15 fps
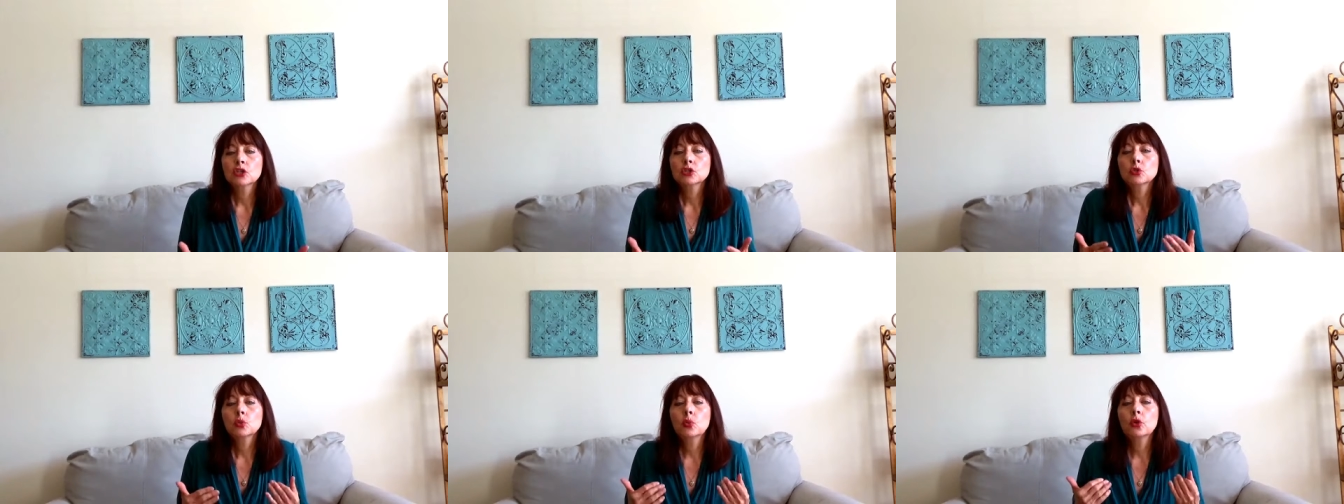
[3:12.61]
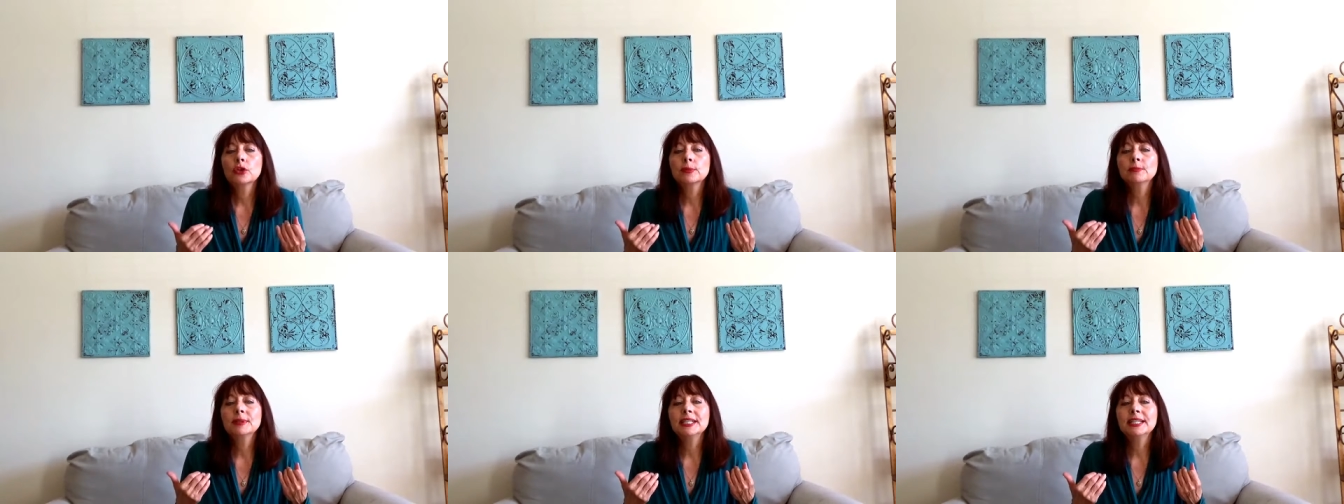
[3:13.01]

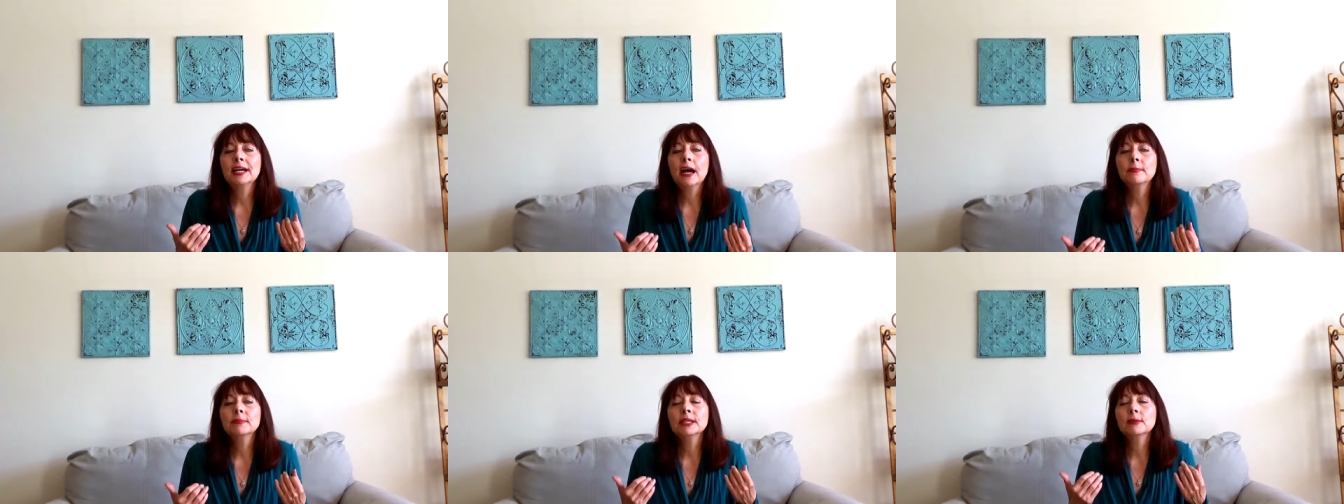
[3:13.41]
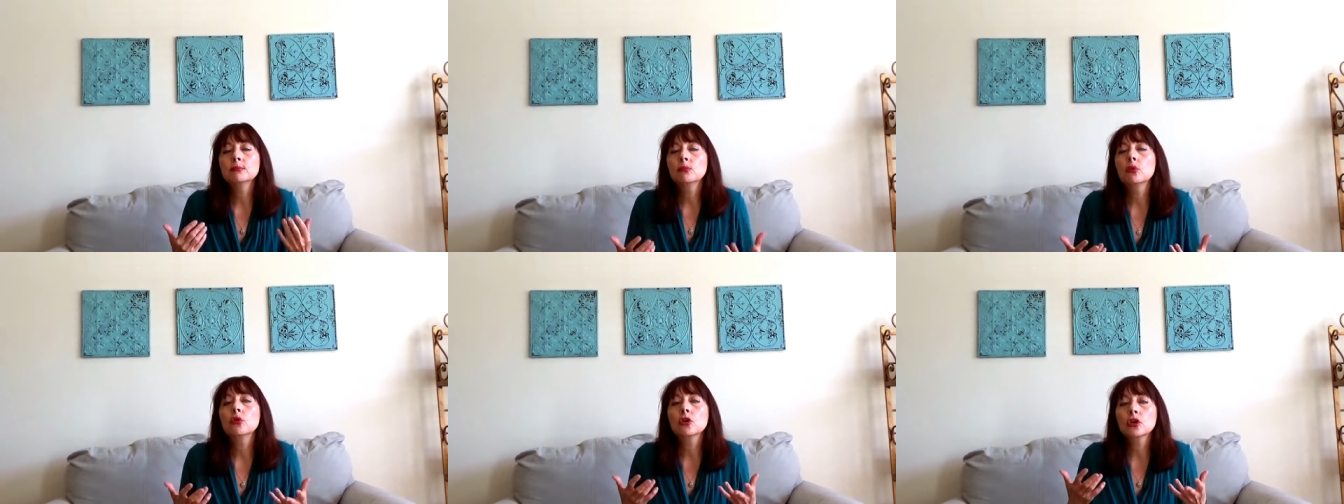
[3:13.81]
toward becoming
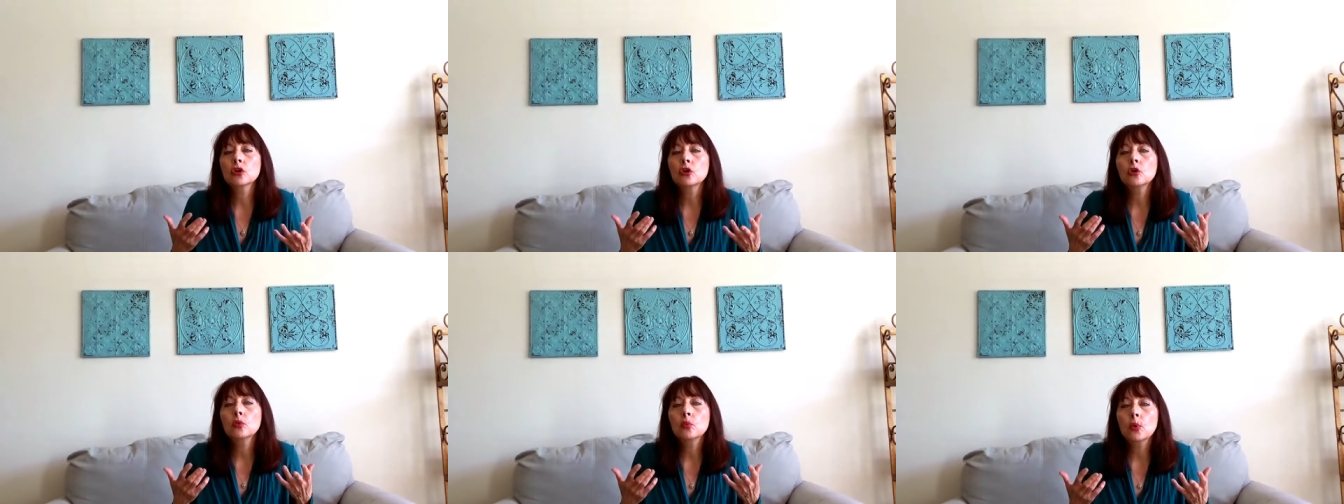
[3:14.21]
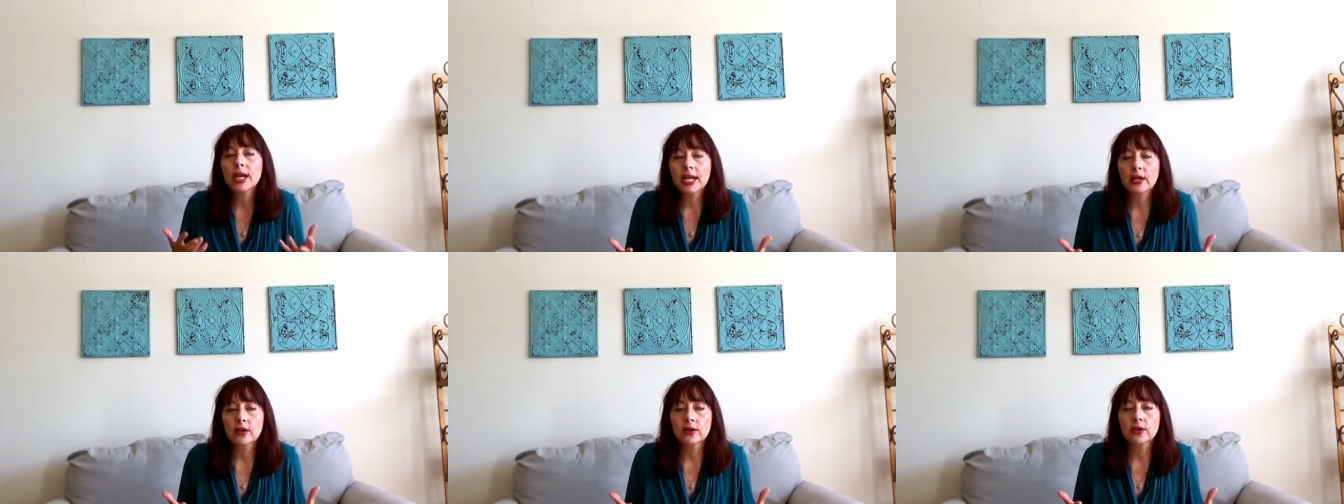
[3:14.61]
more
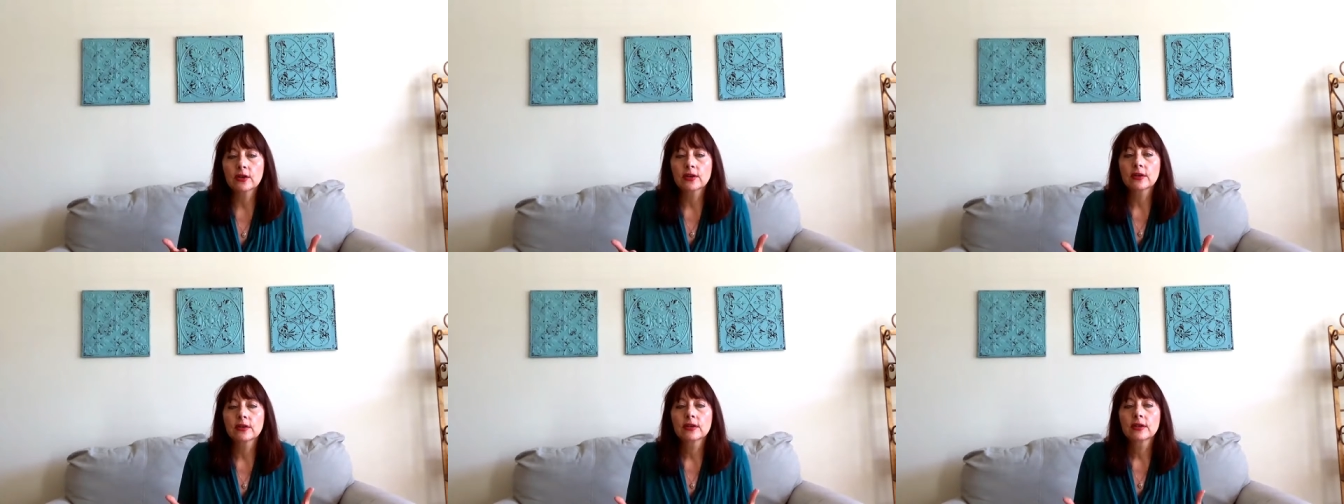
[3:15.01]
aware